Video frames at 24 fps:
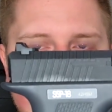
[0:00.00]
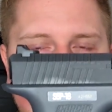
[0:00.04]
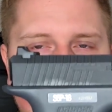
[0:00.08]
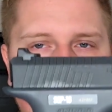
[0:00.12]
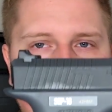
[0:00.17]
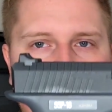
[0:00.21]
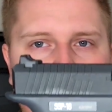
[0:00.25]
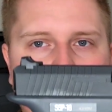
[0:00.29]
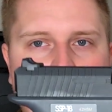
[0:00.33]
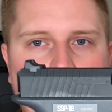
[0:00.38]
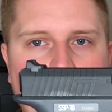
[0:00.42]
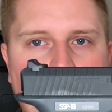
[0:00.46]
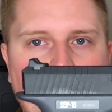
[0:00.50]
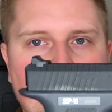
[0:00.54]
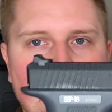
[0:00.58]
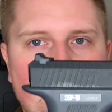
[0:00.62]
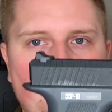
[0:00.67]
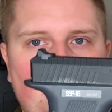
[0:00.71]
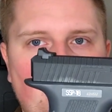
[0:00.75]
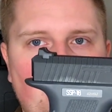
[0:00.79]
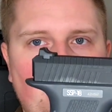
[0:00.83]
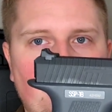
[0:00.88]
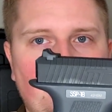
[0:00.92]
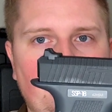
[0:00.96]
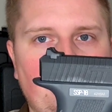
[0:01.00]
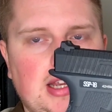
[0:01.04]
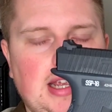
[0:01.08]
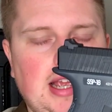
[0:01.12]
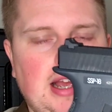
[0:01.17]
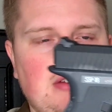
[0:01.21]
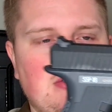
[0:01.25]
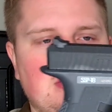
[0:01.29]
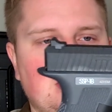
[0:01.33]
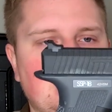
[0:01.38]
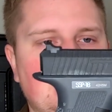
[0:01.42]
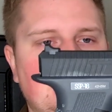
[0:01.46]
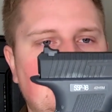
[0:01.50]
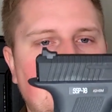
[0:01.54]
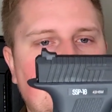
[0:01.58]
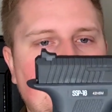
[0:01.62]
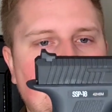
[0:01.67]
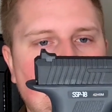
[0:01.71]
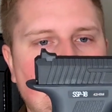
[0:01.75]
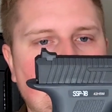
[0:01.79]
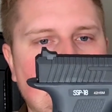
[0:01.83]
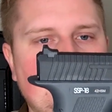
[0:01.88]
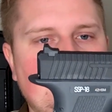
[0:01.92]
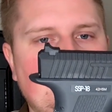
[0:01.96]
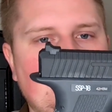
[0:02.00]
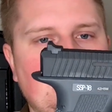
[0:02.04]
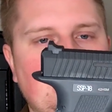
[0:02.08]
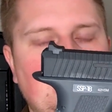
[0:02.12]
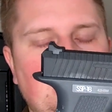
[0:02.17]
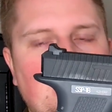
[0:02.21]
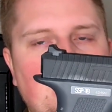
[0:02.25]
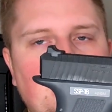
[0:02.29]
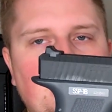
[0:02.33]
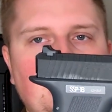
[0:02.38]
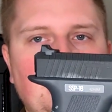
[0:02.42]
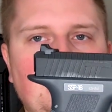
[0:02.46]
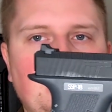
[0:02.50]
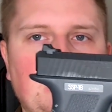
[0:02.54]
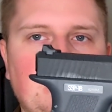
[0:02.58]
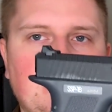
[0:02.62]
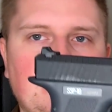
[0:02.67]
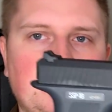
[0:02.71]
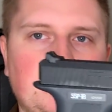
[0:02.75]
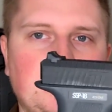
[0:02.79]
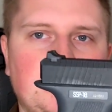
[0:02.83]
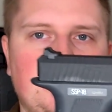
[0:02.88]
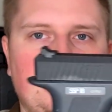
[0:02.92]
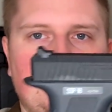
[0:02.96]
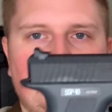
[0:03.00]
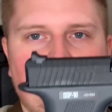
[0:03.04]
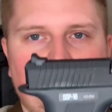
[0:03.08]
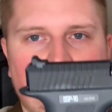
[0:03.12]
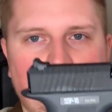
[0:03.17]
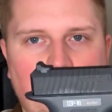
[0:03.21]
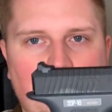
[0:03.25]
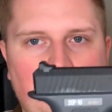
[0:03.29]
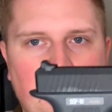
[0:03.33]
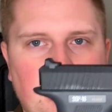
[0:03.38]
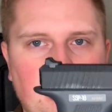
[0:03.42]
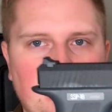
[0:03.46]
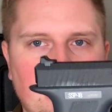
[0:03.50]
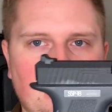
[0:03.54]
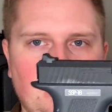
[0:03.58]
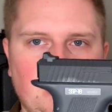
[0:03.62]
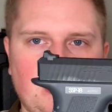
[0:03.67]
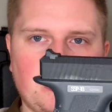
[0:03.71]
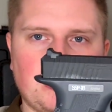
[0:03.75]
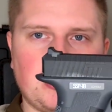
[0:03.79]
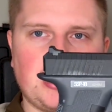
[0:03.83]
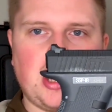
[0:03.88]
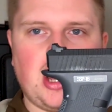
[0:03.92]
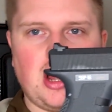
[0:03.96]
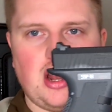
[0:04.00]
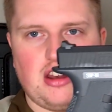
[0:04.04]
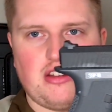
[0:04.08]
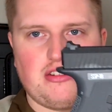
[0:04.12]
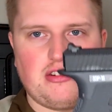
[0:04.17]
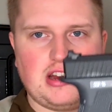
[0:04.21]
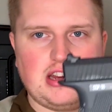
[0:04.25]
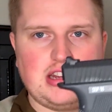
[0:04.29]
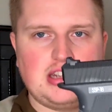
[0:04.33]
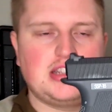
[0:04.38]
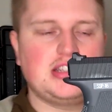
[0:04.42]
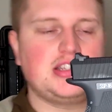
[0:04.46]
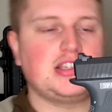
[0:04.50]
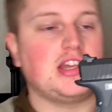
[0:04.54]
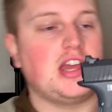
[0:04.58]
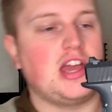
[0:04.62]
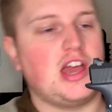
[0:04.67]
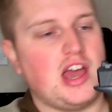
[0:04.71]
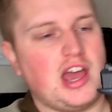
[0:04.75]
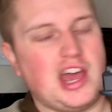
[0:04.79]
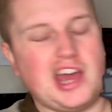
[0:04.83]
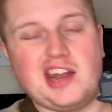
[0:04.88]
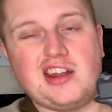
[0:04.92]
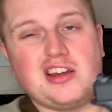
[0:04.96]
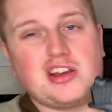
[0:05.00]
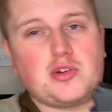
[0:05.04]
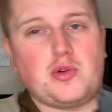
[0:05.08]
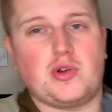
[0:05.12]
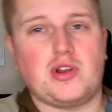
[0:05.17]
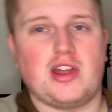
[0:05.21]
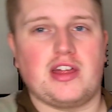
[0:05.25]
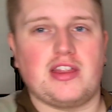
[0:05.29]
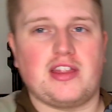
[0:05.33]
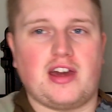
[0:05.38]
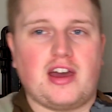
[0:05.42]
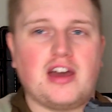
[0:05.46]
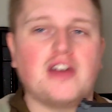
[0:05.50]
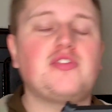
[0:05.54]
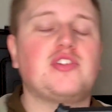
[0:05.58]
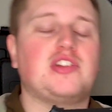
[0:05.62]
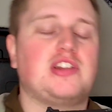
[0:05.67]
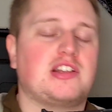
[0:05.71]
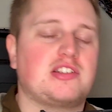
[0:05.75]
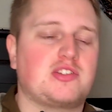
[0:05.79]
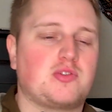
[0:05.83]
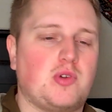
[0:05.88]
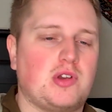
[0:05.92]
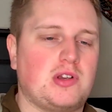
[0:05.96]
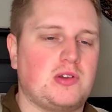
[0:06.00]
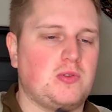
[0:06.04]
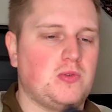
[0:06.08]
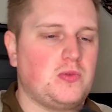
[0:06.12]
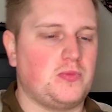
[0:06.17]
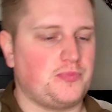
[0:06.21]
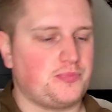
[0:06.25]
very sort of counter-terrorism styled colourings, and I quite like that. I think that's quite cool.